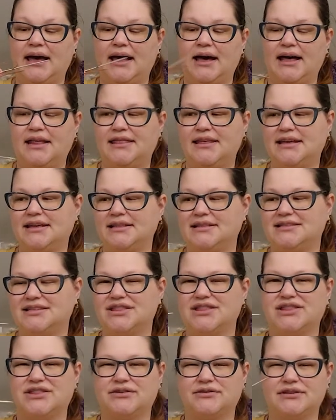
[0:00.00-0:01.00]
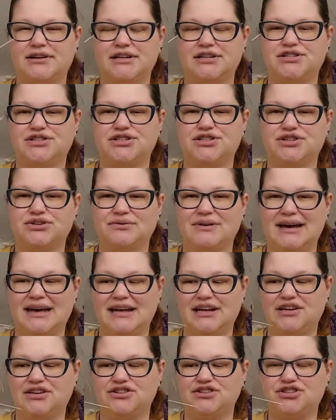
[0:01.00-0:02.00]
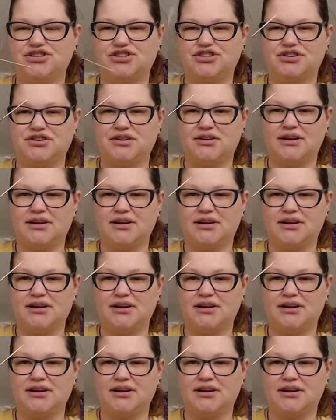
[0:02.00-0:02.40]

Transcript: I think it's a 32-inch